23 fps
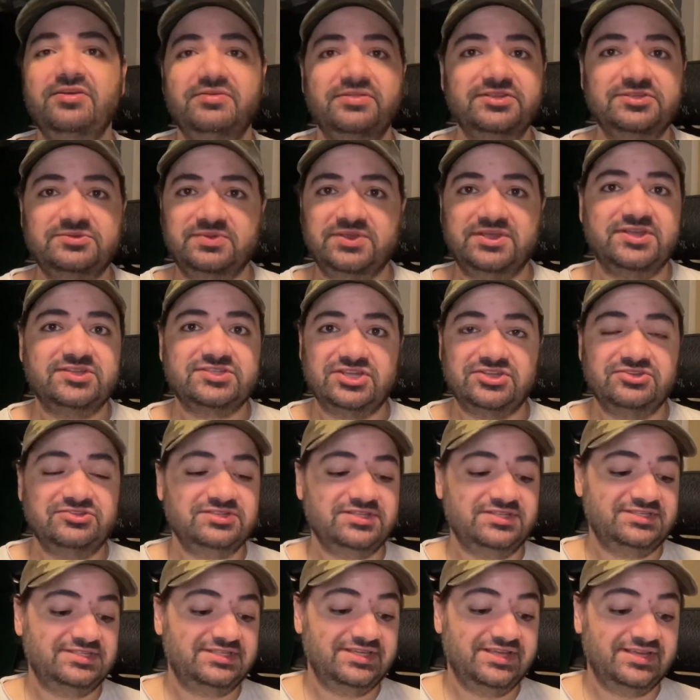this because I use the
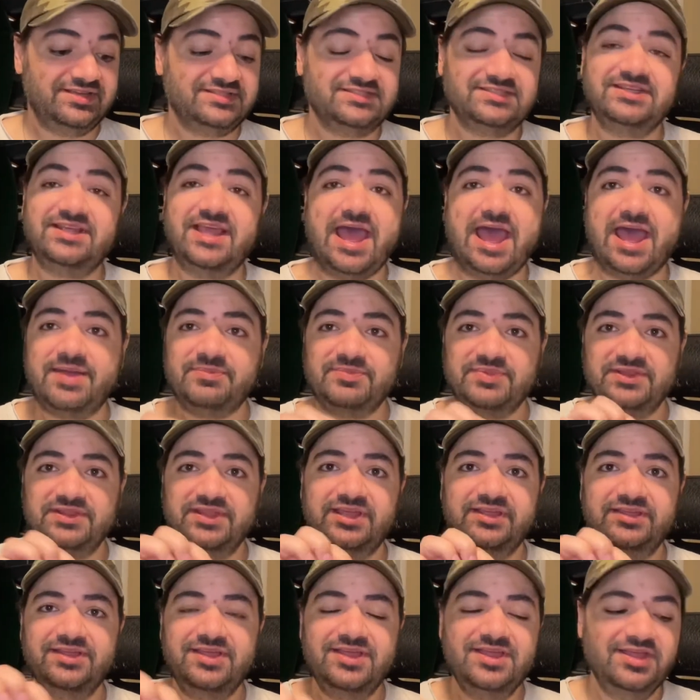CLZ app and
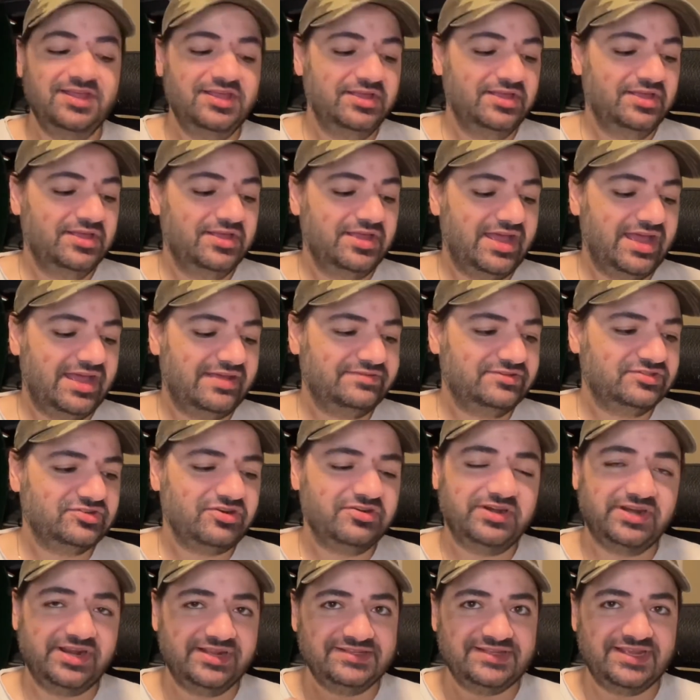they have
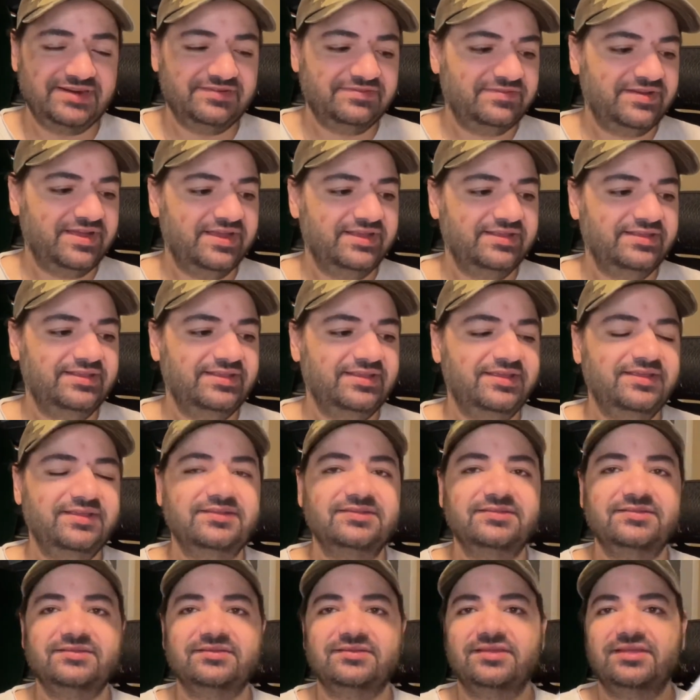started identifying
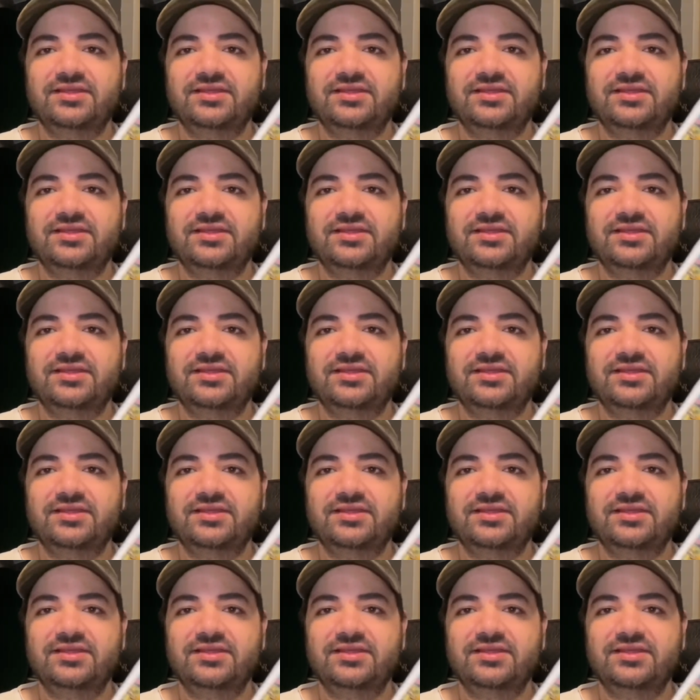keys.